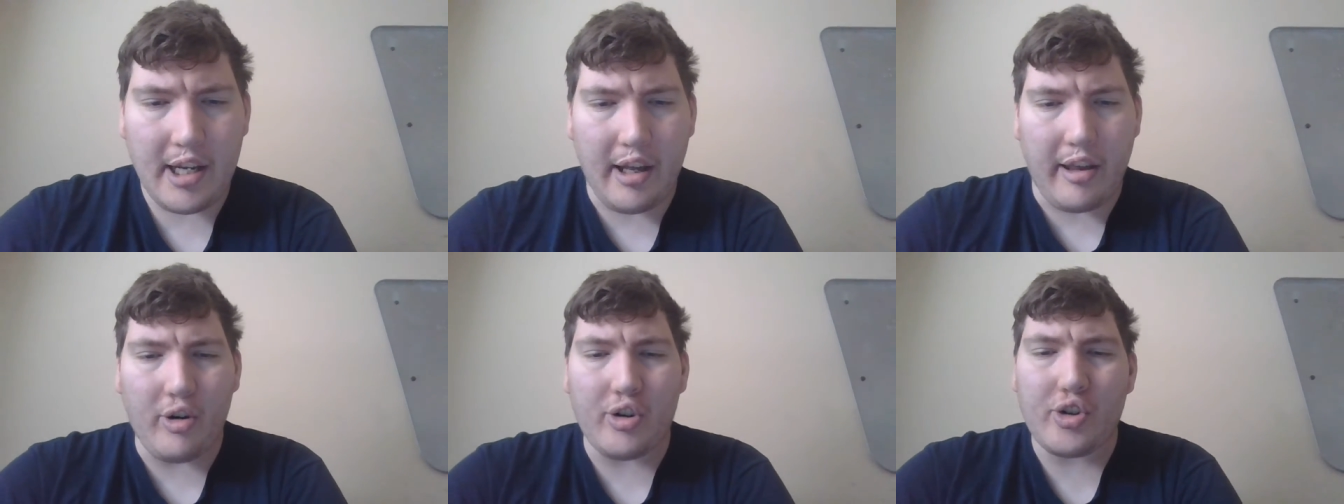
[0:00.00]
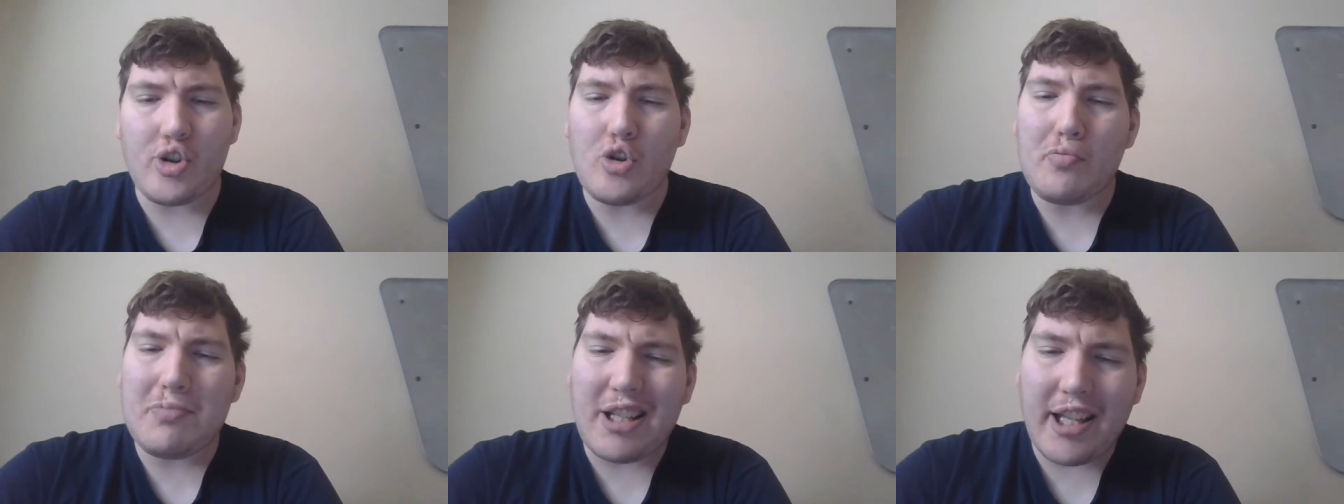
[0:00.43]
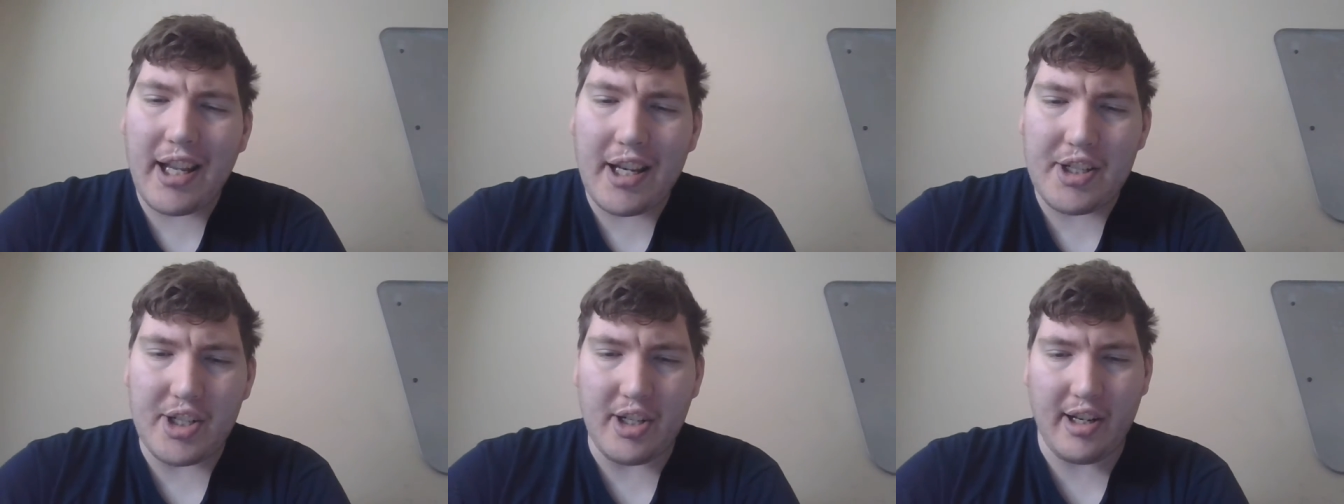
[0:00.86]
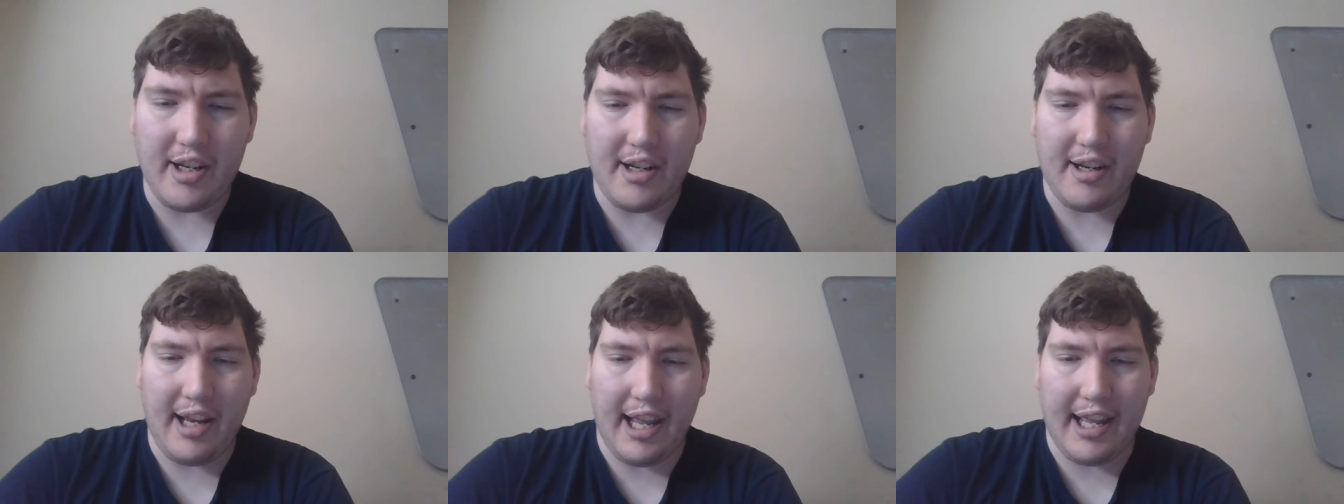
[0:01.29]
Your duplication
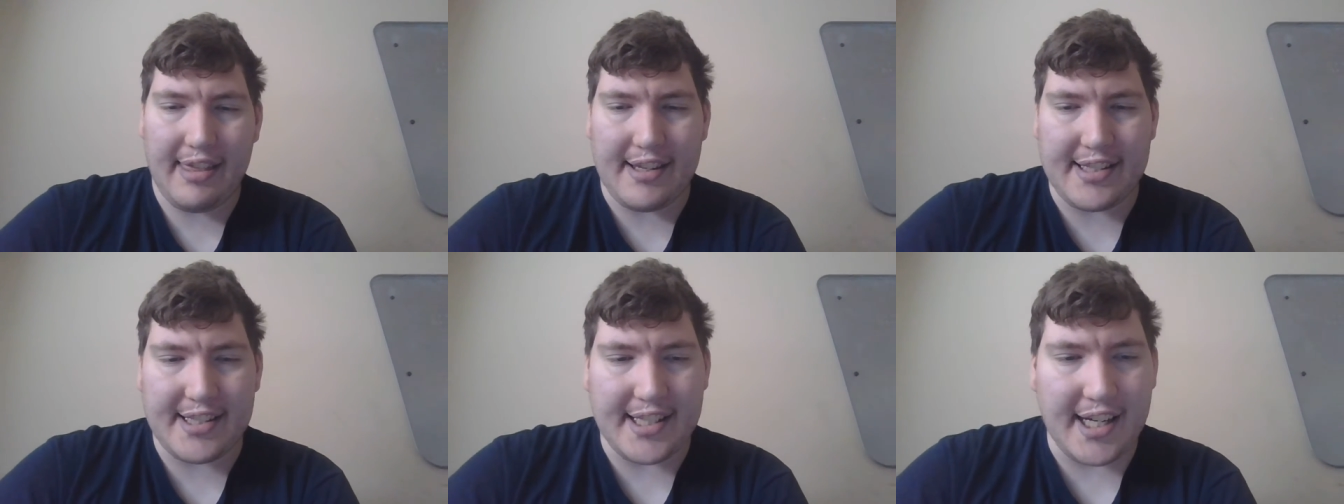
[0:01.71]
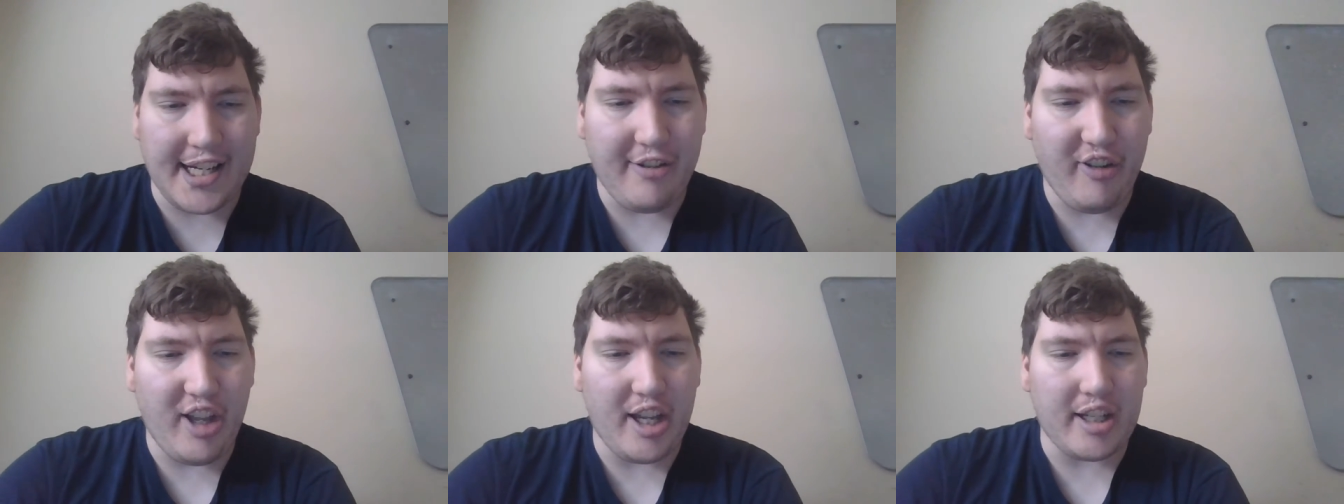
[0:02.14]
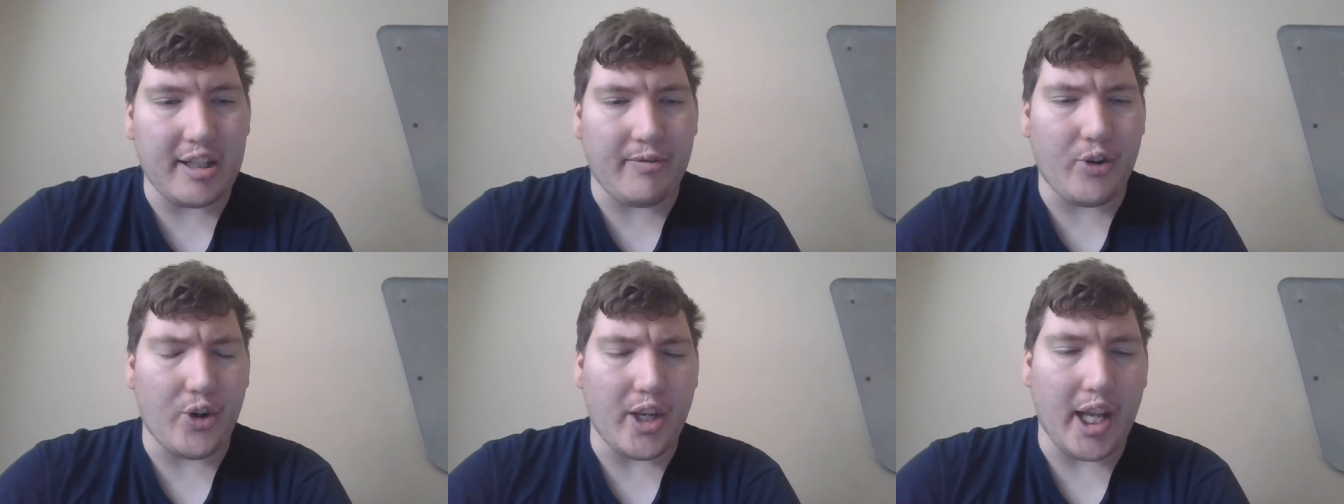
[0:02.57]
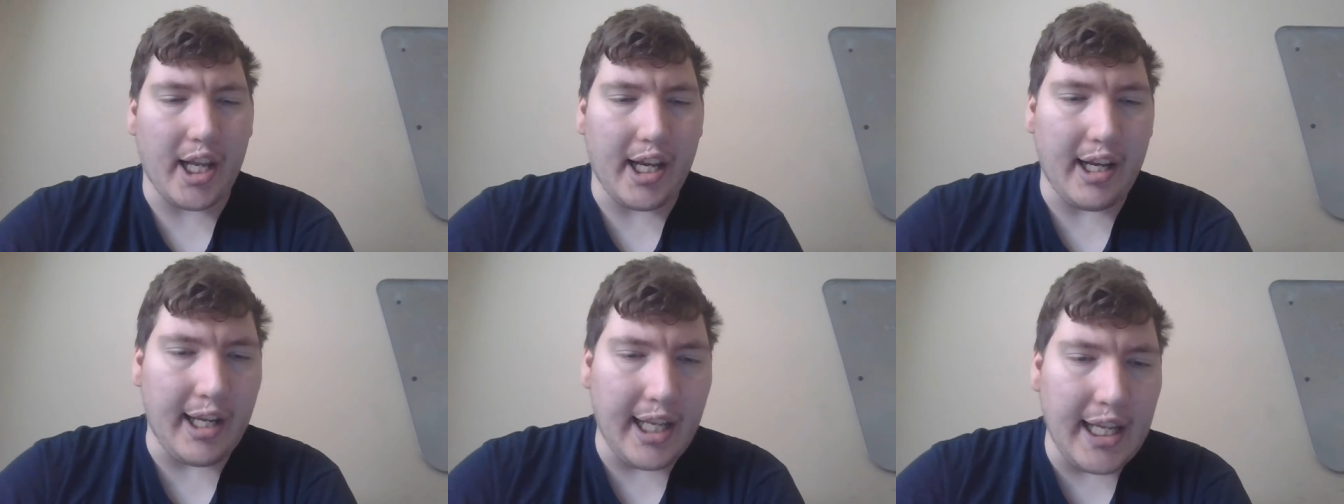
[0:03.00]
gun had the side effect of
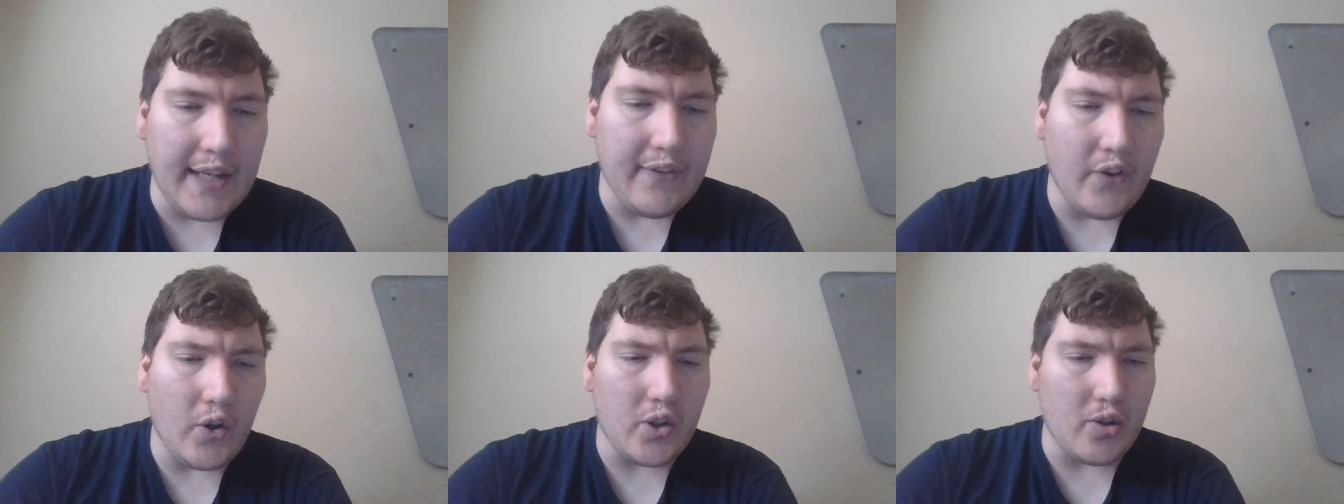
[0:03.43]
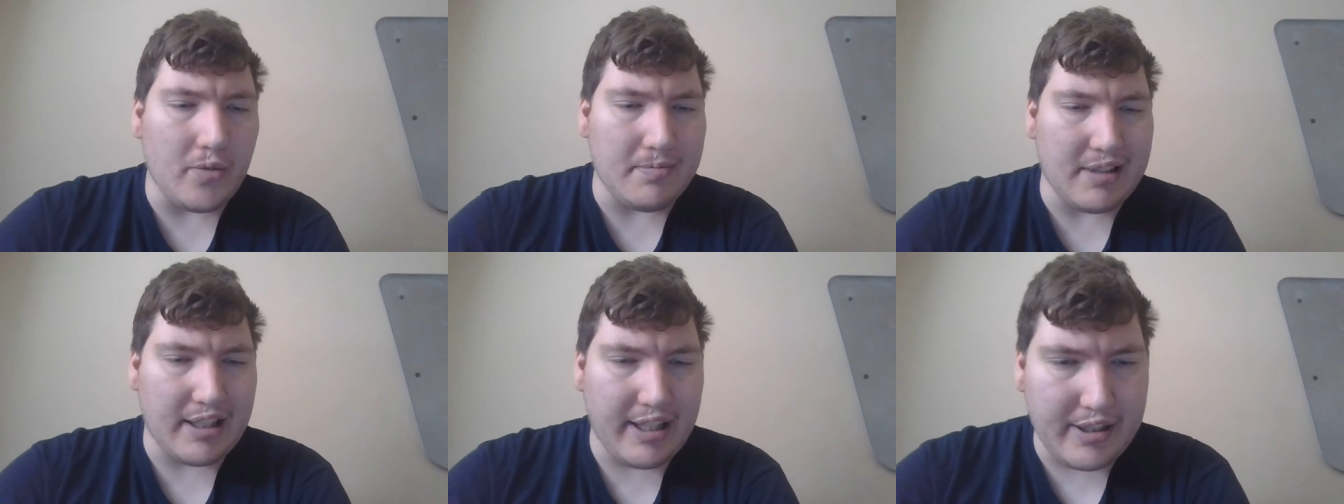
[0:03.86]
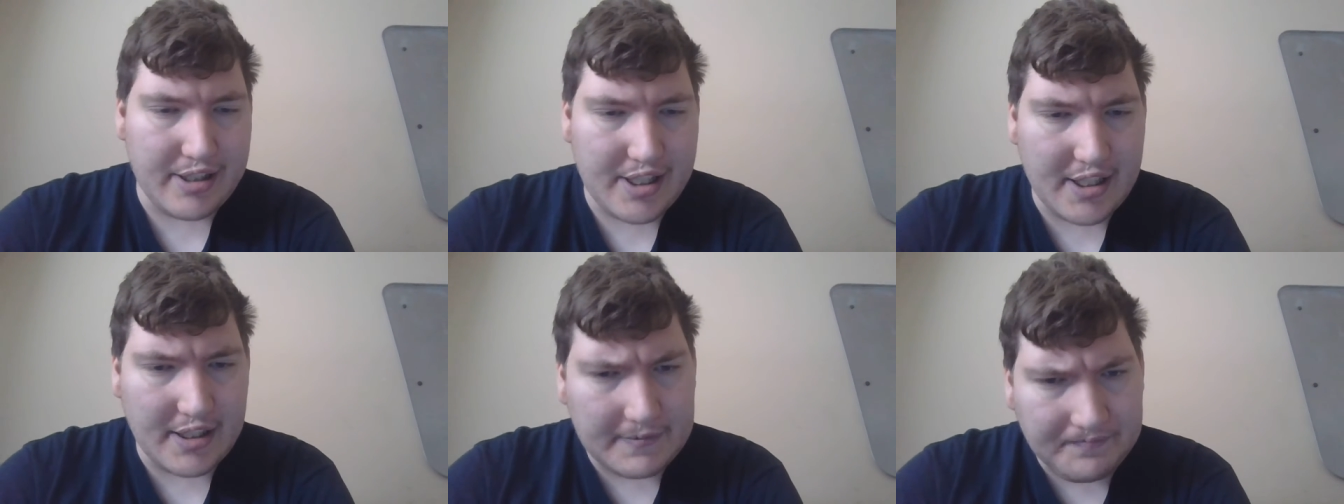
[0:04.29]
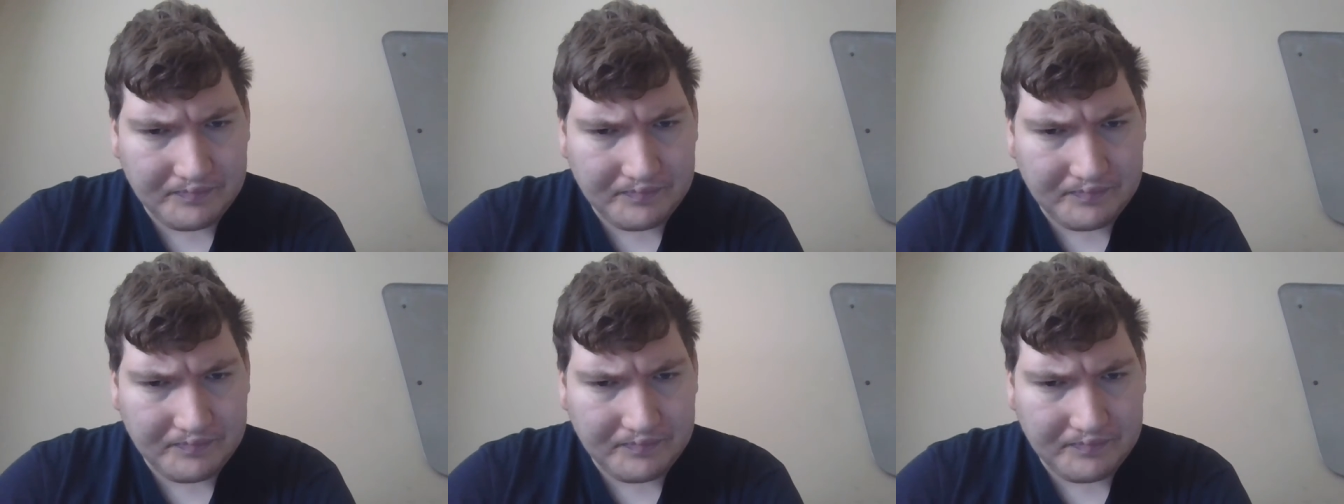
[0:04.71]
creating evil duplicates.